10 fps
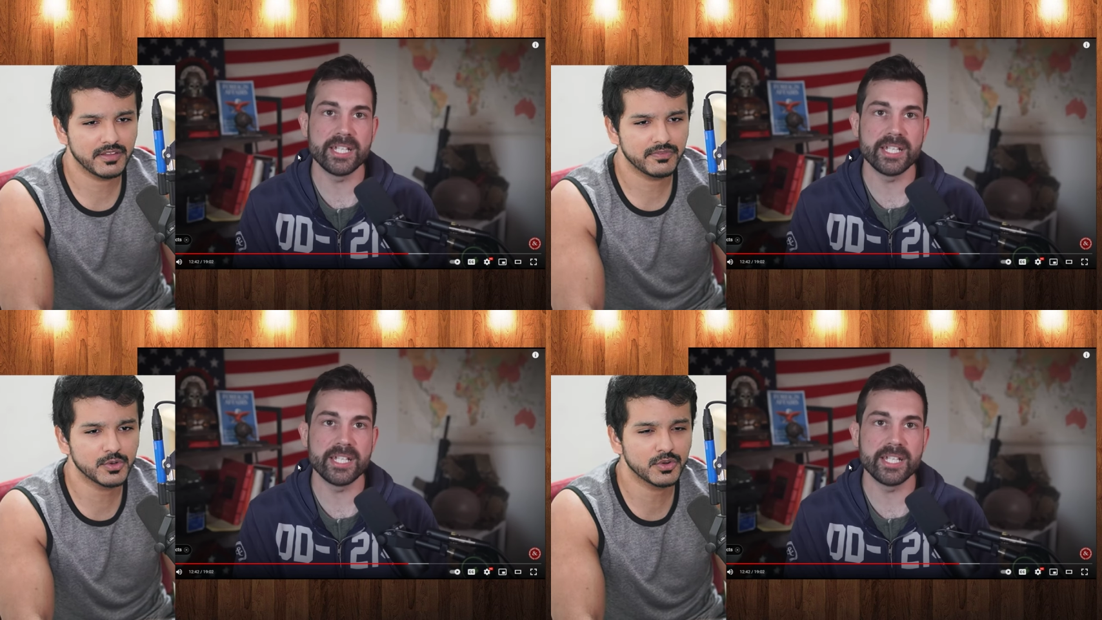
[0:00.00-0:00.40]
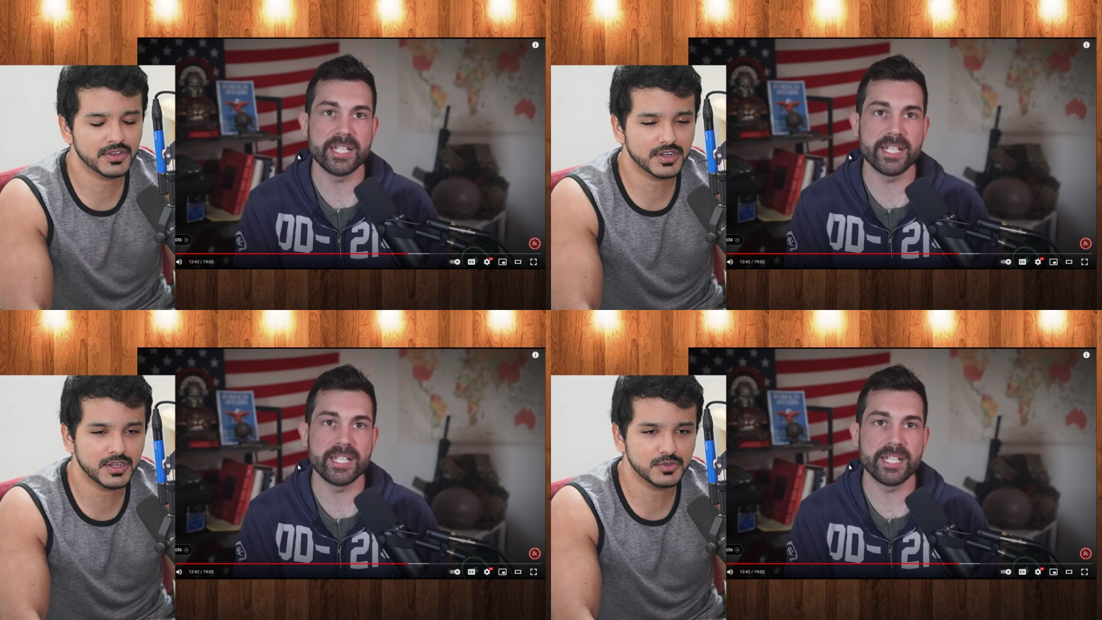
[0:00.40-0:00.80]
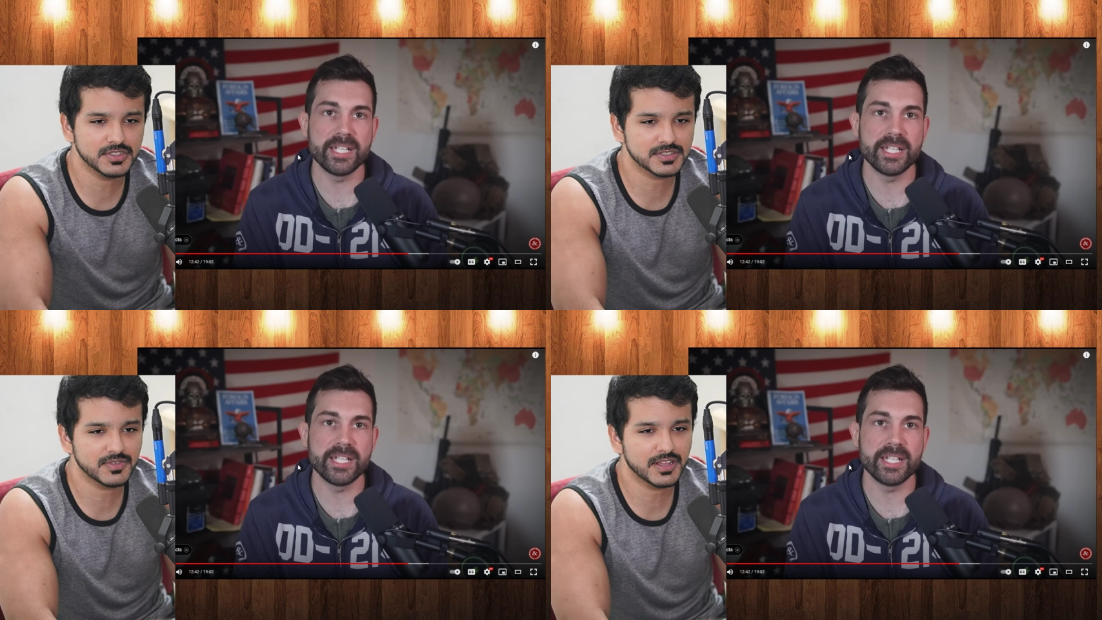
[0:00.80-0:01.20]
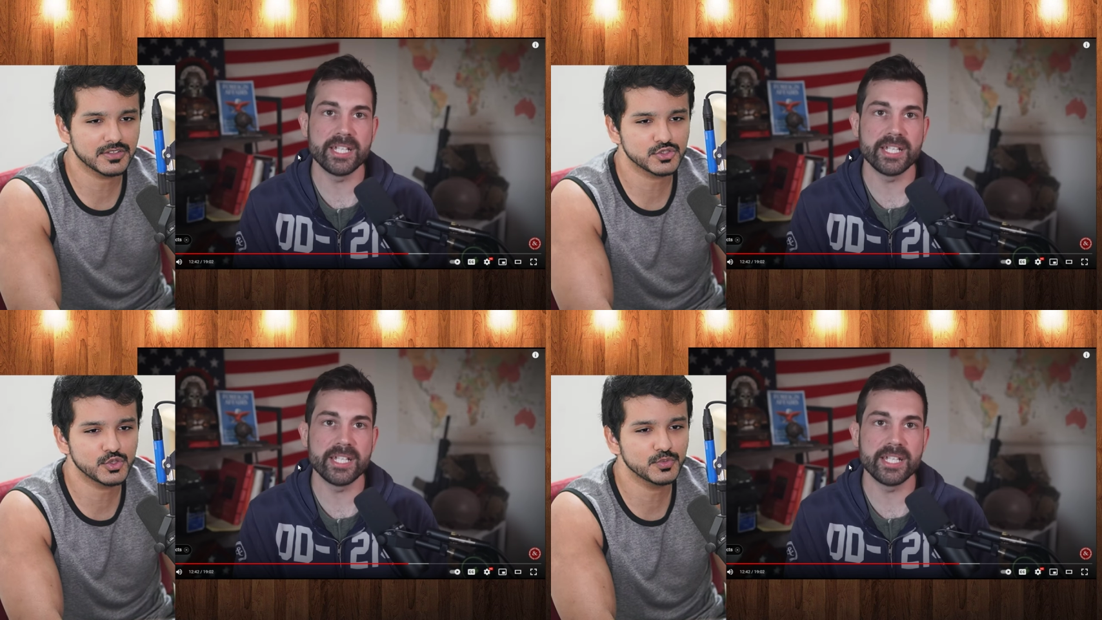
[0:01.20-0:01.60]
Speaker 1: if you don't agree to this, I'll
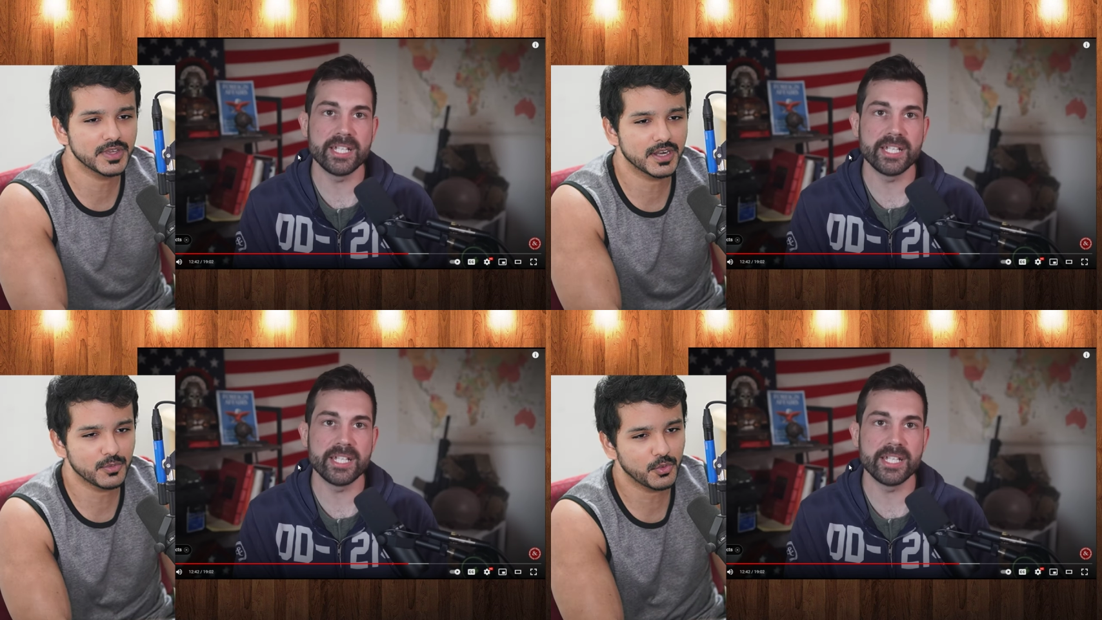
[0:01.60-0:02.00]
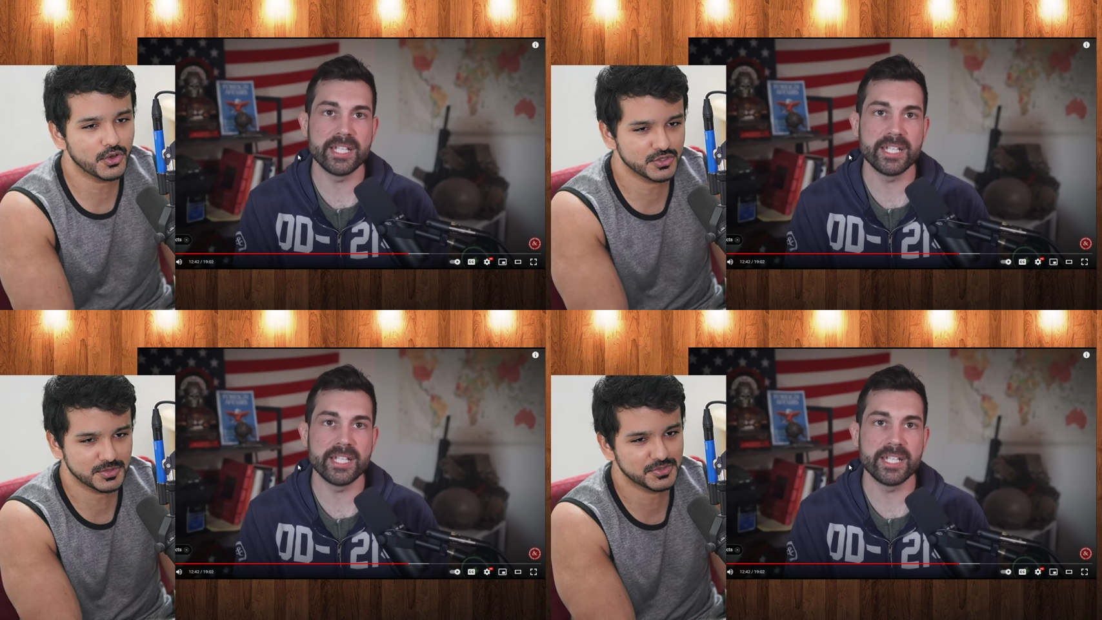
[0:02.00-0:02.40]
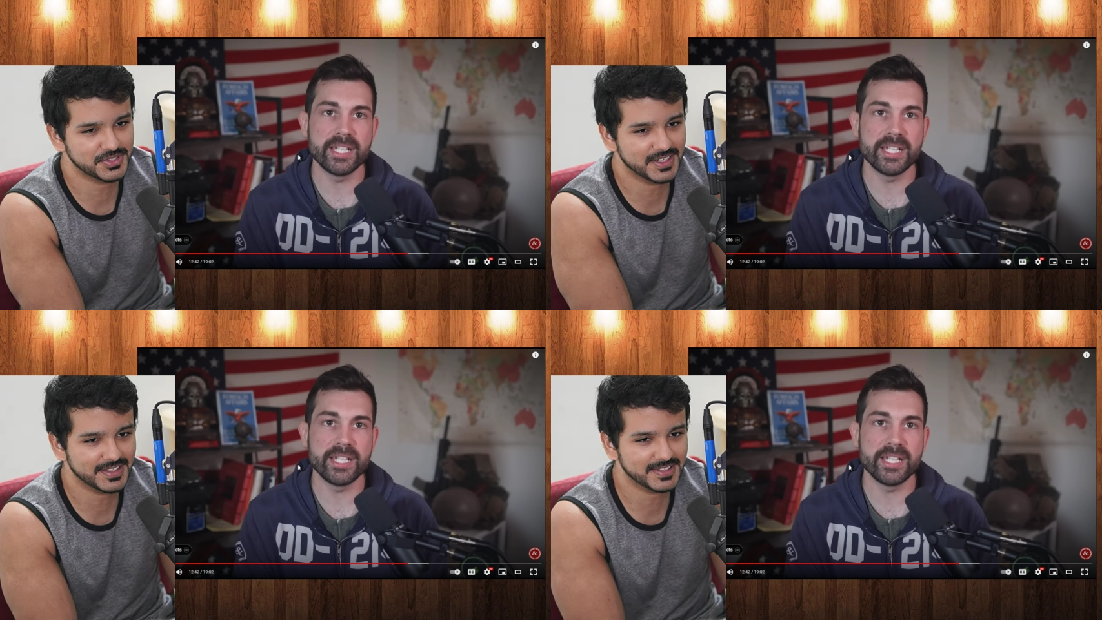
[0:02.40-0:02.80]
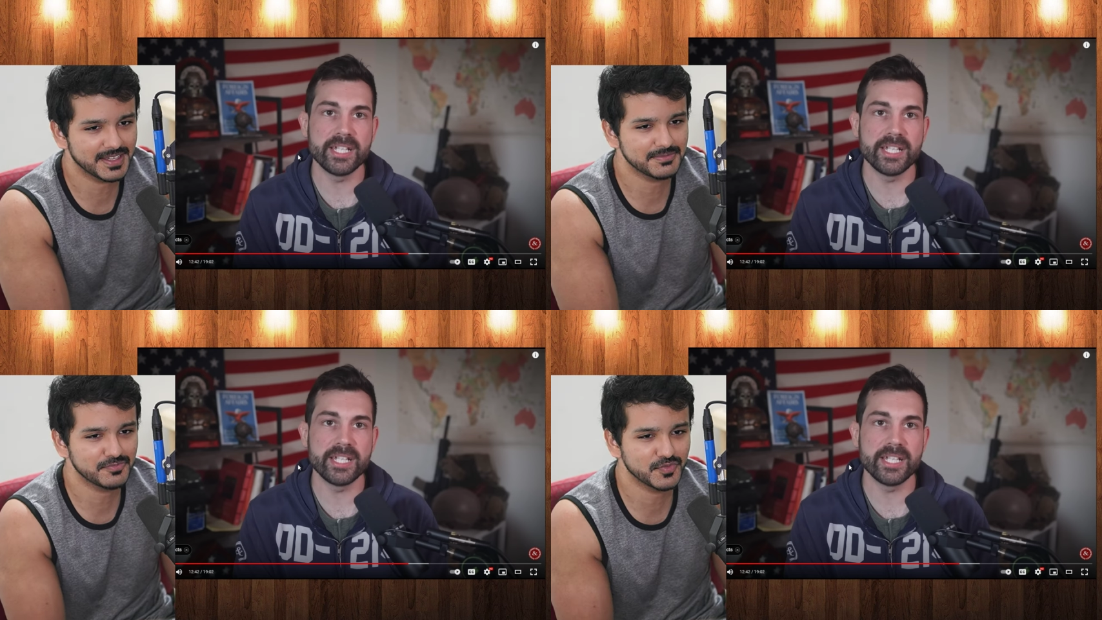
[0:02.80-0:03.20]
assume we are at war or some shit like
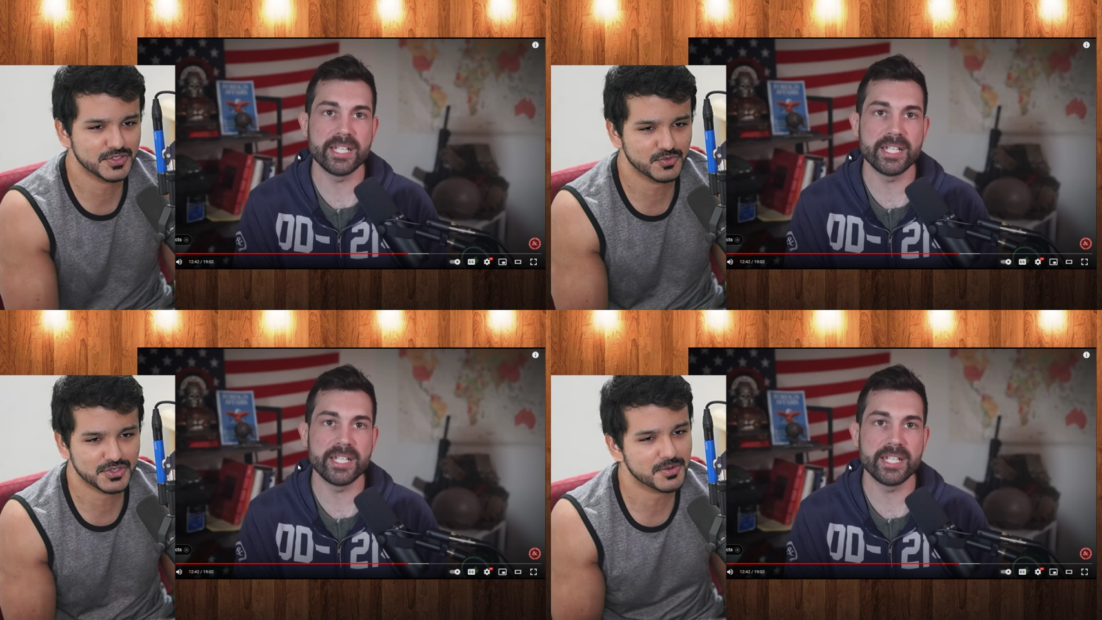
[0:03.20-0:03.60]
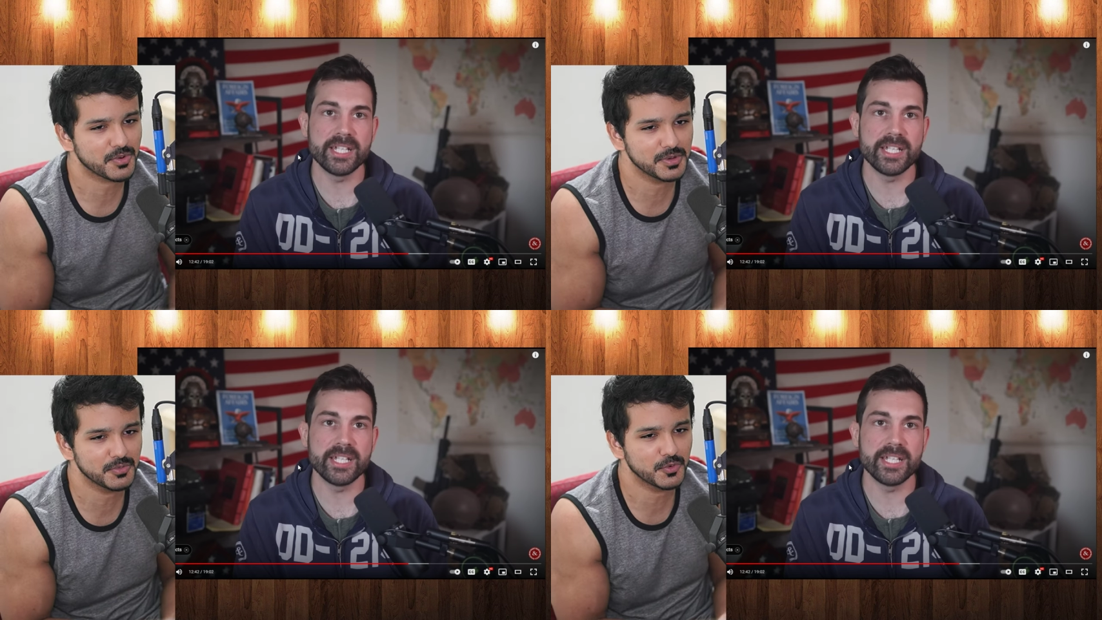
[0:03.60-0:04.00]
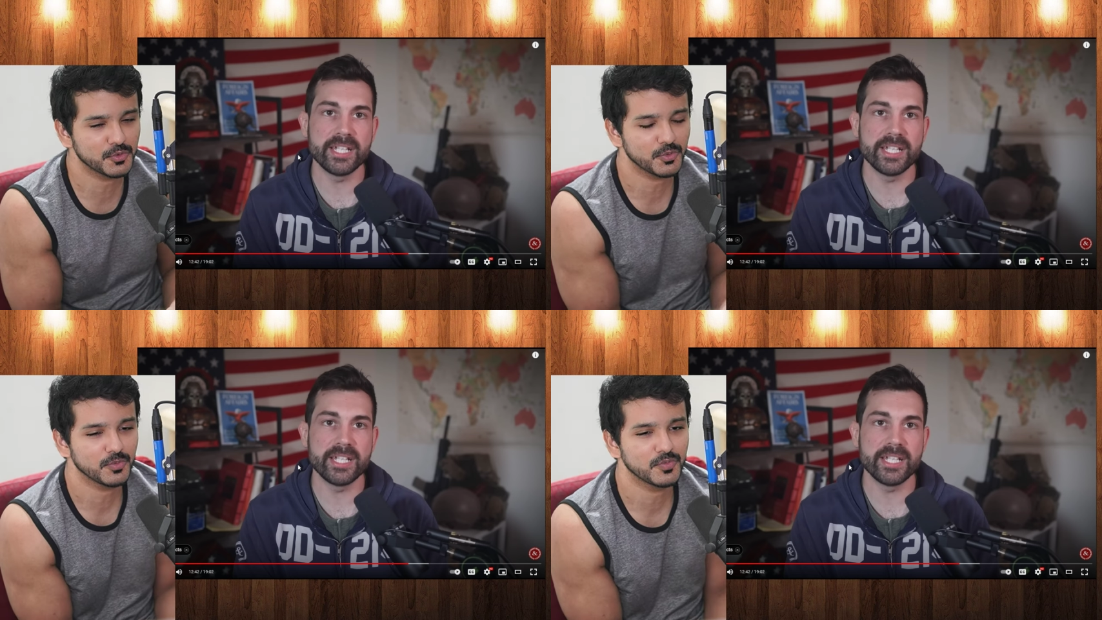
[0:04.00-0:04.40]
that, which Russia probably won't